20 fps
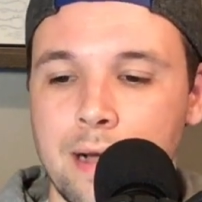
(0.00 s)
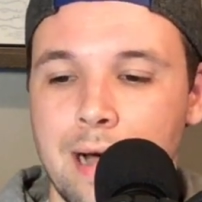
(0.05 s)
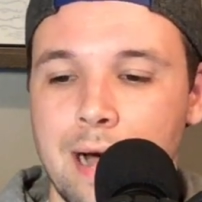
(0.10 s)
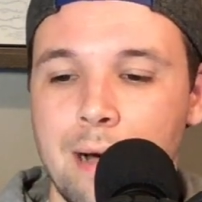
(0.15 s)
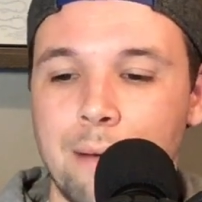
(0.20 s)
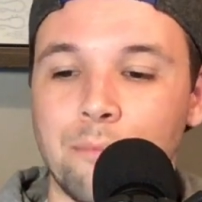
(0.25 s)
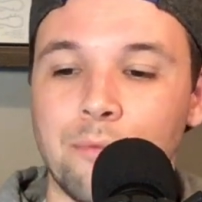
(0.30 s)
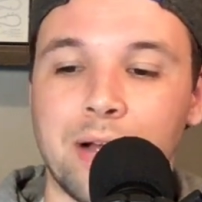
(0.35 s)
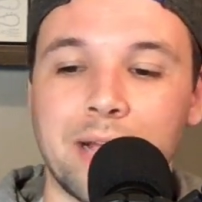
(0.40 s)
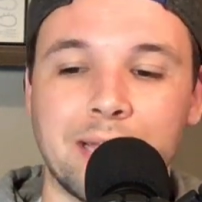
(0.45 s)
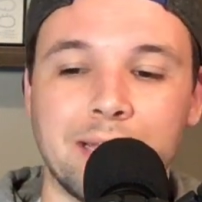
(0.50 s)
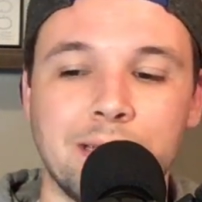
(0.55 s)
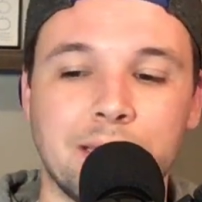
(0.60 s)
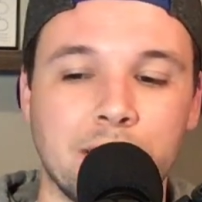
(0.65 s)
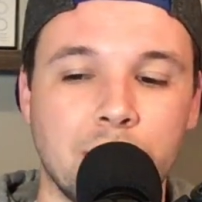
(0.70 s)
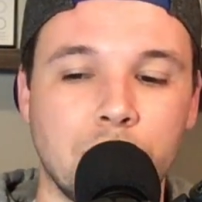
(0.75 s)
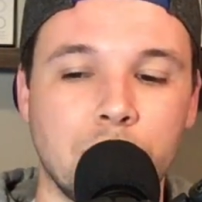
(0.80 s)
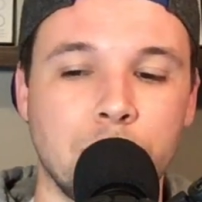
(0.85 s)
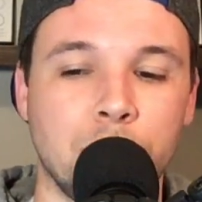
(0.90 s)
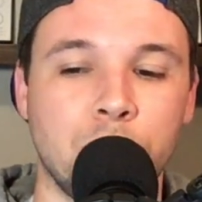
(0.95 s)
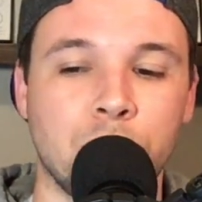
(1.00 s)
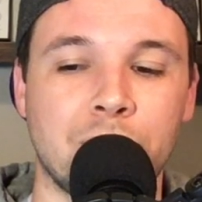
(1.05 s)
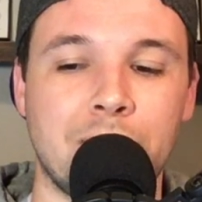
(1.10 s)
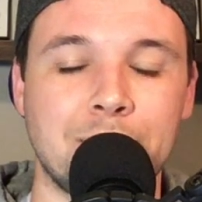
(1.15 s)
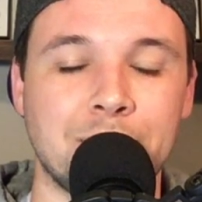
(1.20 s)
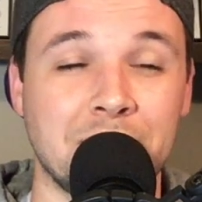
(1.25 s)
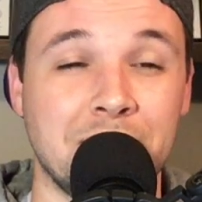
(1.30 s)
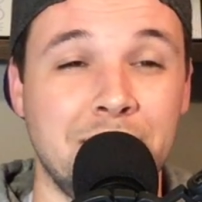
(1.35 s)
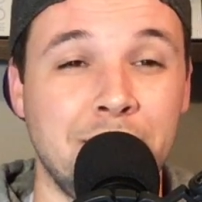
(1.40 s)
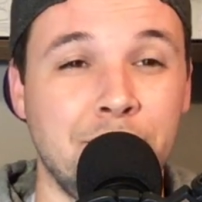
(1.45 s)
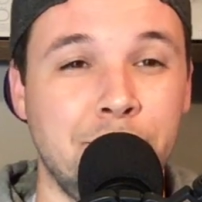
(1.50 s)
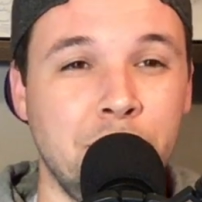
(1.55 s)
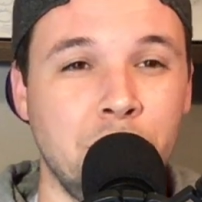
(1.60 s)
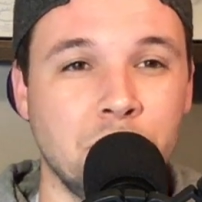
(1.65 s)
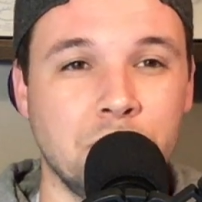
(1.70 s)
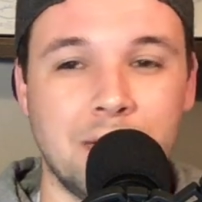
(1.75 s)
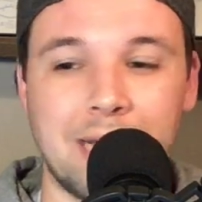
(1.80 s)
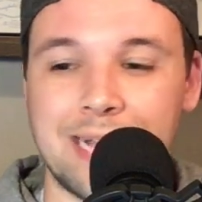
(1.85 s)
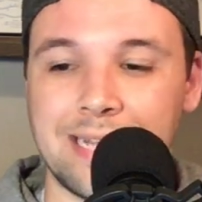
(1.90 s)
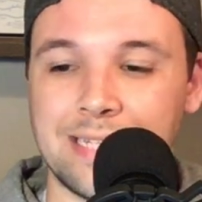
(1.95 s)
I'm ranking the Blue Crabs
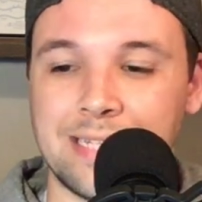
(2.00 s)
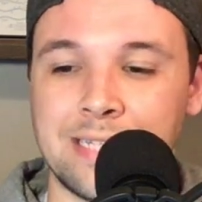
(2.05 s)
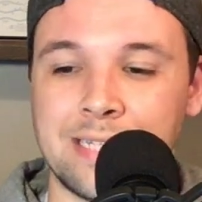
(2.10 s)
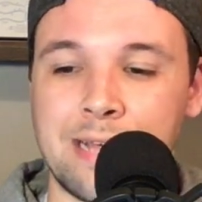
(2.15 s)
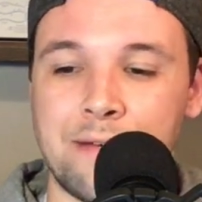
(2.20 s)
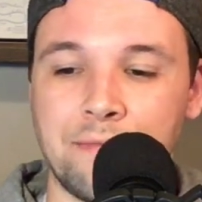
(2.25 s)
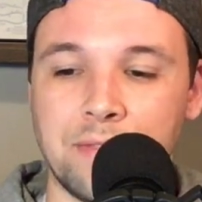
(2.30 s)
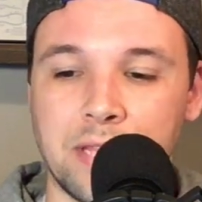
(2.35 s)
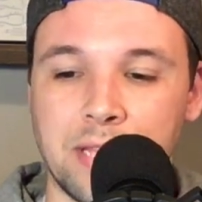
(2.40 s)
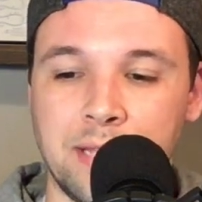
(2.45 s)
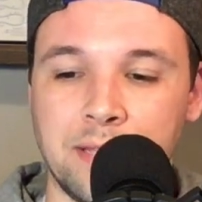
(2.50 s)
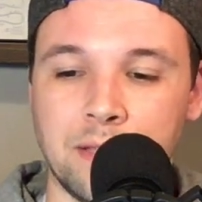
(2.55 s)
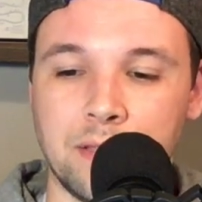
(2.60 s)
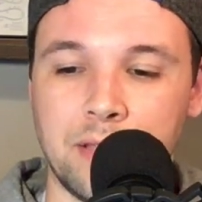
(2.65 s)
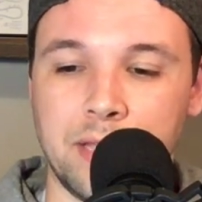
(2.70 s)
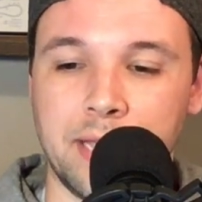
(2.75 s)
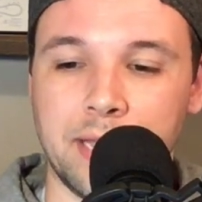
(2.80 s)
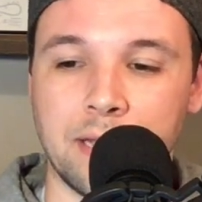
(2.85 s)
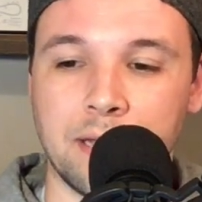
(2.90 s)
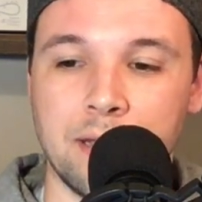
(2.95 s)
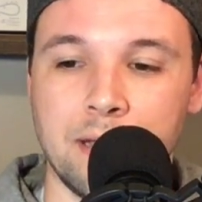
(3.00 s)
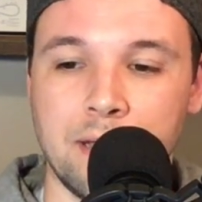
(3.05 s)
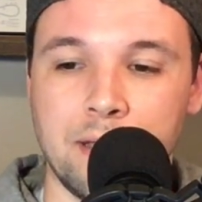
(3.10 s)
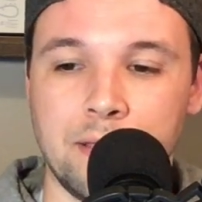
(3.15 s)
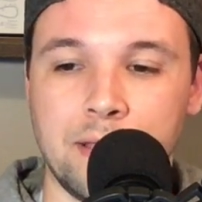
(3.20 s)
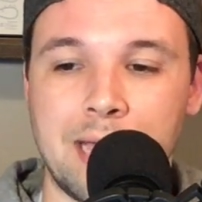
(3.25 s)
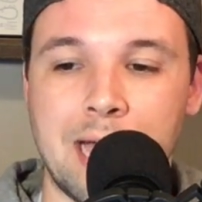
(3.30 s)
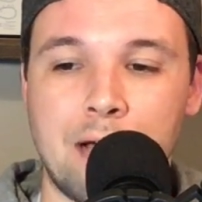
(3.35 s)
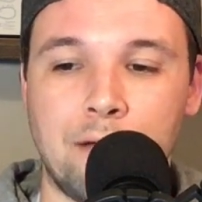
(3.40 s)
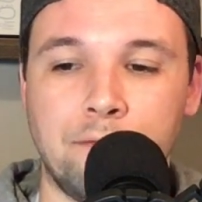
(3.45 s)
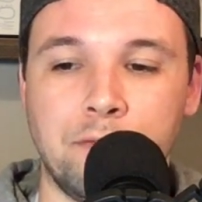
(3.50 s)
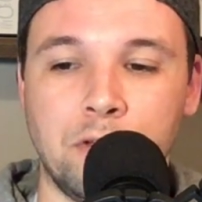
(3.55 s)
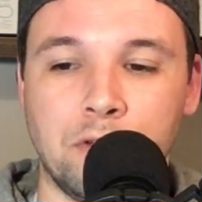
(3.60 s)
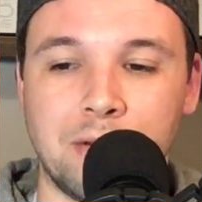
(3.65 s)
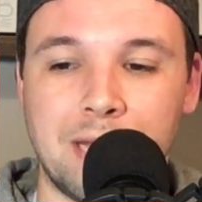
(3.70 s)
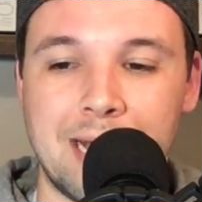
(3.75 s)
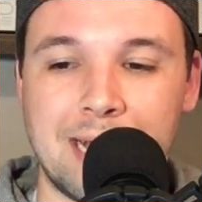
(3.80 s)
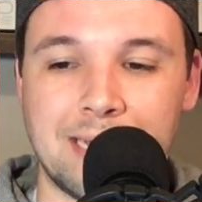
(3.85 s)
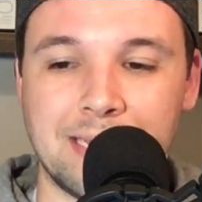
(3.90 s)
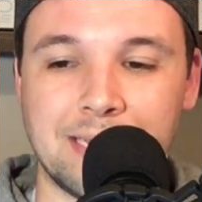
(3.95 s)
infield as 7th in the league, the
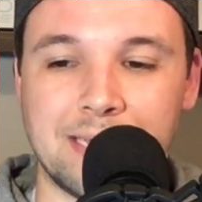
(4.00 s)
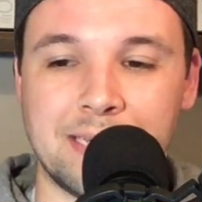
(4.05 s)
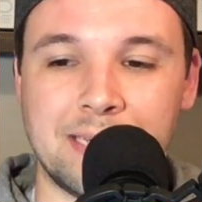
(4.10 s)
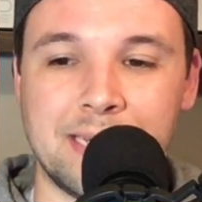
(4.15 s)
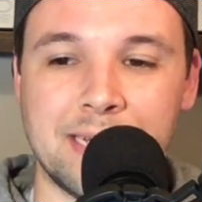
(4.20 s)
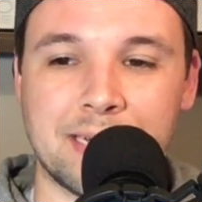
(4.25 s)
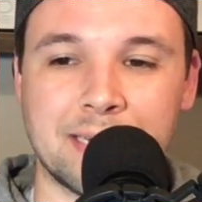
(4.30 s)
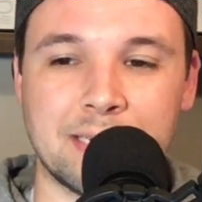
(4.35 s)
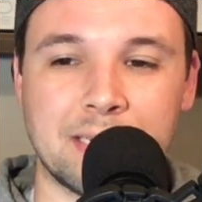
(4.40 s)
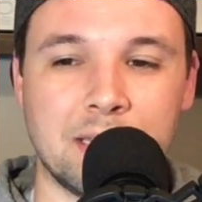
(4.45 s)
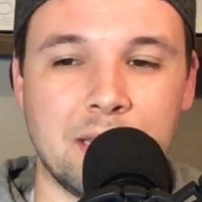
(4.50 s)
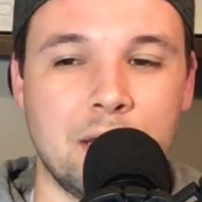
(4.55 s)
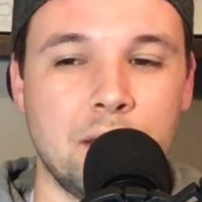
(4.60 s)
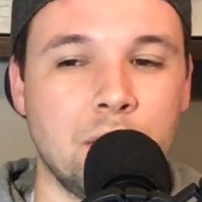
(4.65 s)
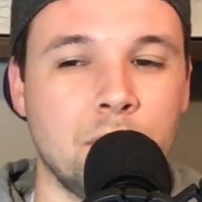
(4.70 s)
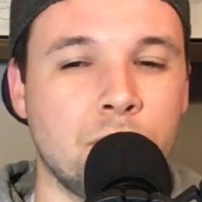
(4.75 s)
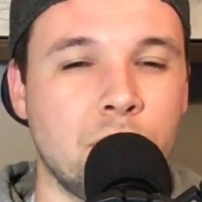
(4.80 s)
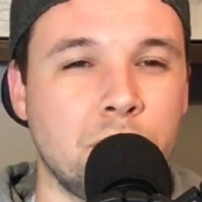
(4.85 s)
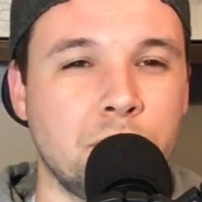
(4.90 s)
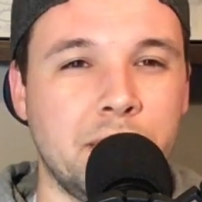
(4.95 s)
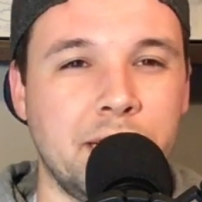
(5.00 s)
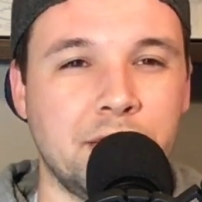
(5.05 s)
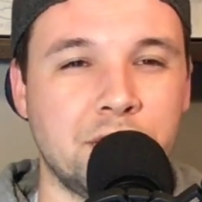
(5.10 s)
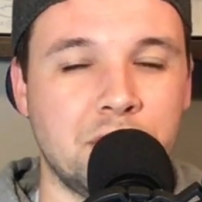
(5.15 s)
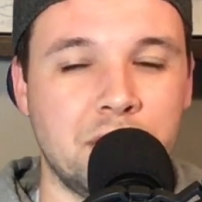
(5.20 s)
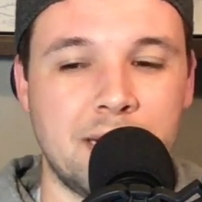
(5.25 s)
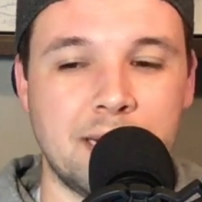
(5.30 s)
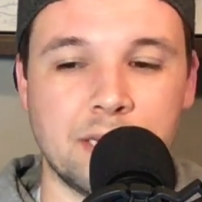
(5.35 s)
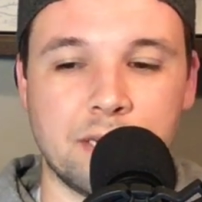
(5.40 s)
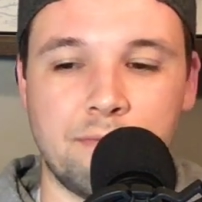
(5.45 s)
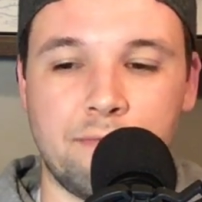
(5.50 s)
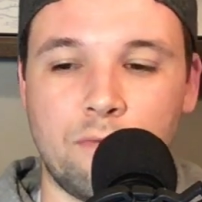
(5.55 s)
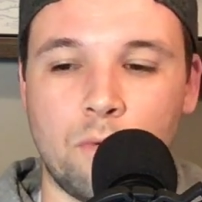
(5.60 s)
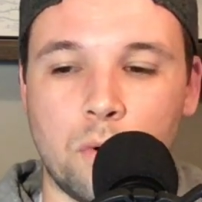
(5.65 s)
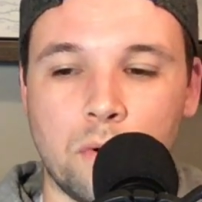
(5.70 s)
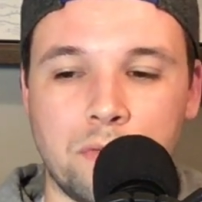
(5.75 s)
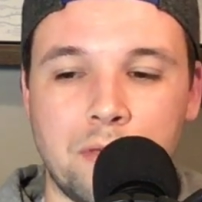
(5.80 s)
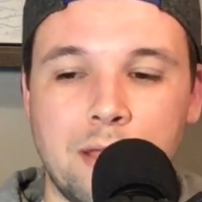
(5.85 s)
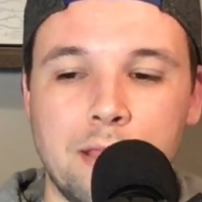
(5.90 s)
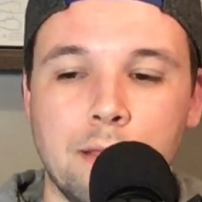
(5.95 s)
outfield as 6th, the rotation as
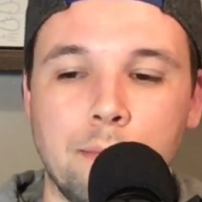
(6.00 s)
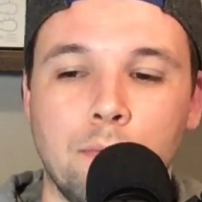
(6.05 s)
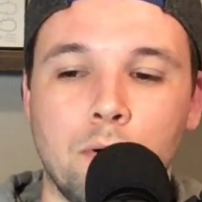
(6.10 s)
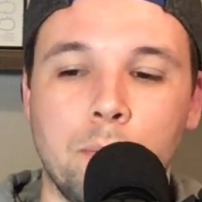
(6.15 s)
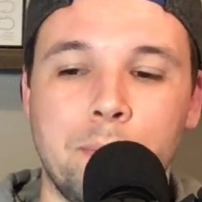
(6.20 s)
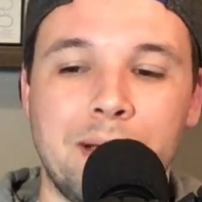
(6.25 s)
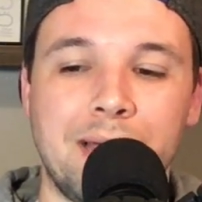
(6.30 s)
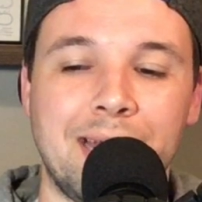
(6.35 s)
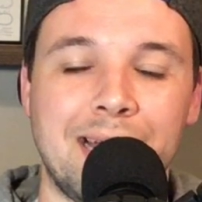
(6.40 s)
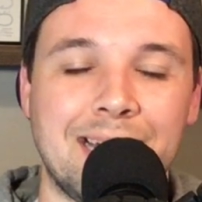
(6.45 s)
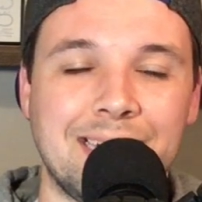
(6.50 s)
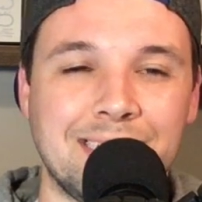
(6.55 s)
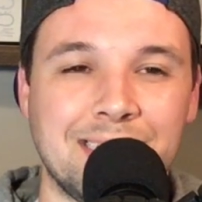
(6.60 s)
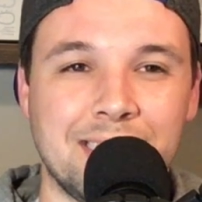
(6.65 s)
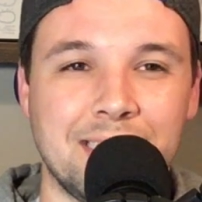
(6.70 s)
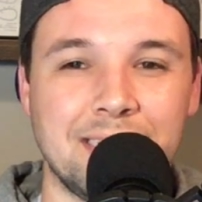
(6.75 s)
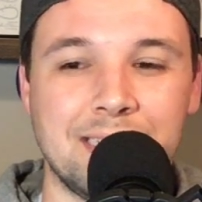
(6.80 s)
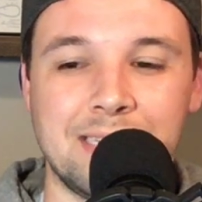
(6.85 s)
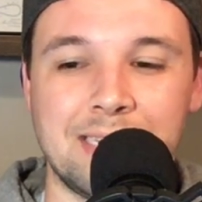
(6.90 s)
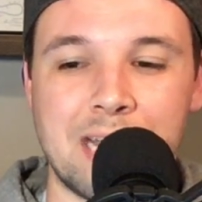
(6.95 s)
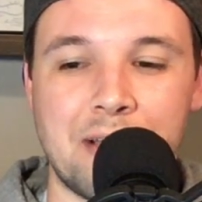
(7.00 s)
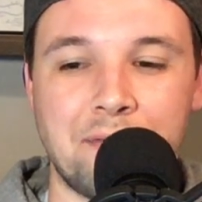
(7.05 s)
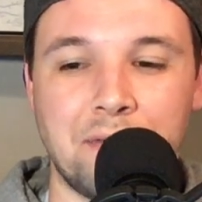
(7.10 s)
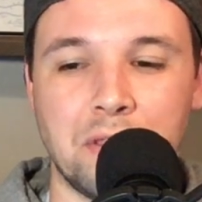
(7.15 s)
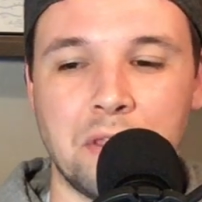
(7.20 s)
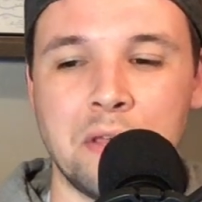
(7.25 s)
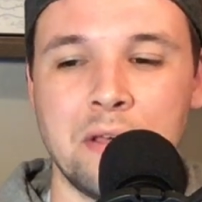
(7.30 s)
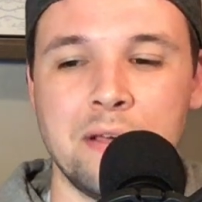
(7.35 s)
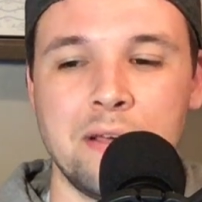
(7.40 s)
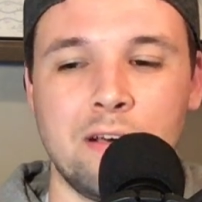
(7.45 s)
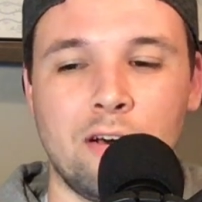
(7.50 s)
4th, and the bullpen as 7th.